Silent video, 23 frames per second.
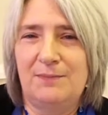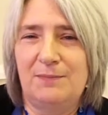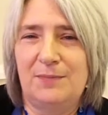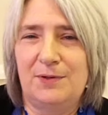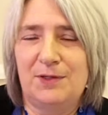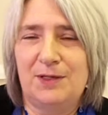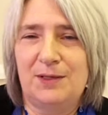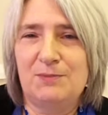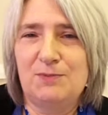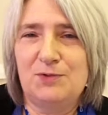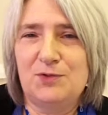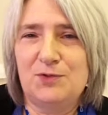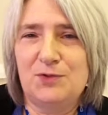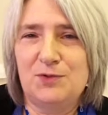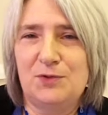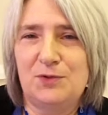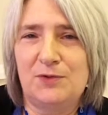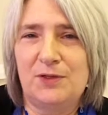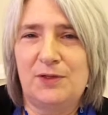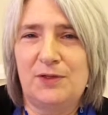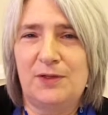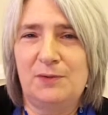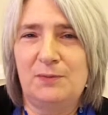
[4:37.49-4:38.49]
but I'm
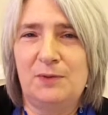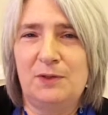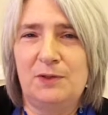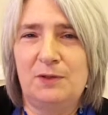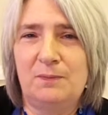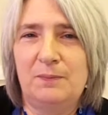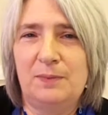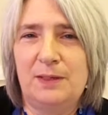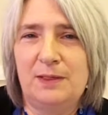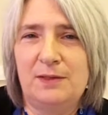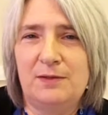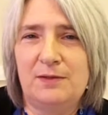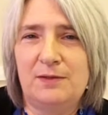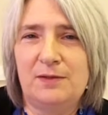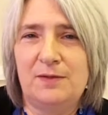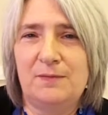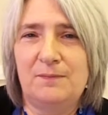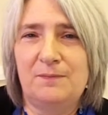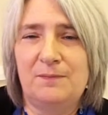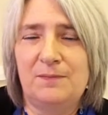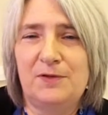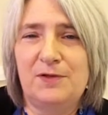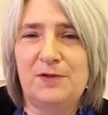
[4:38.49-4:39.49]
sure that there will be
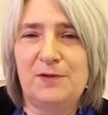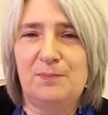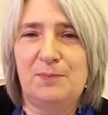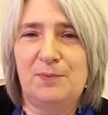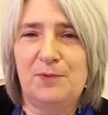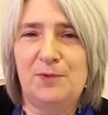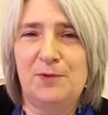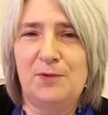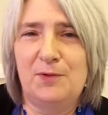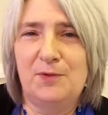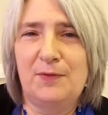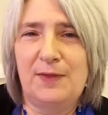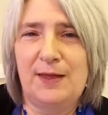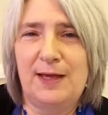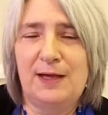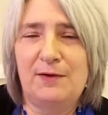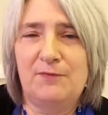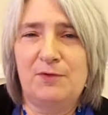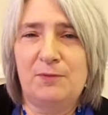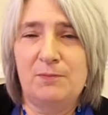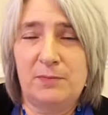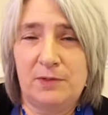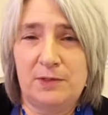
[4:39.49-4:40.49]
some support
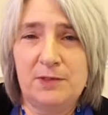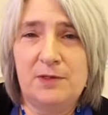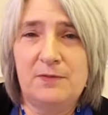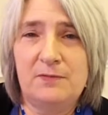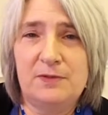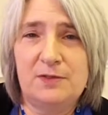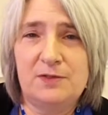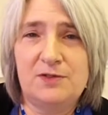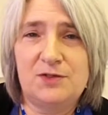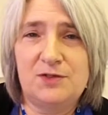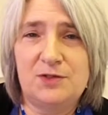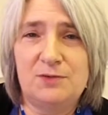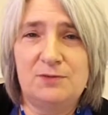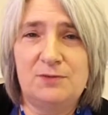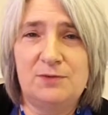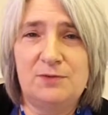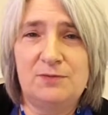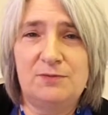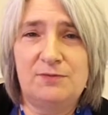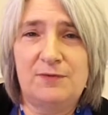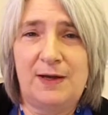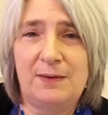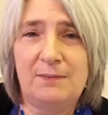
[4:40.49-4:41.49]
there from Service to
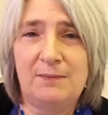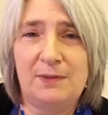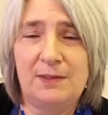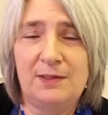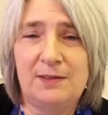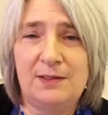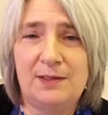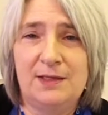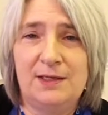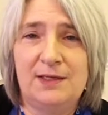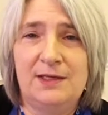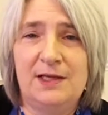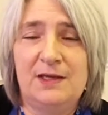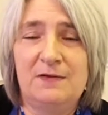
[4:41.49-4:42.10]
Children and Families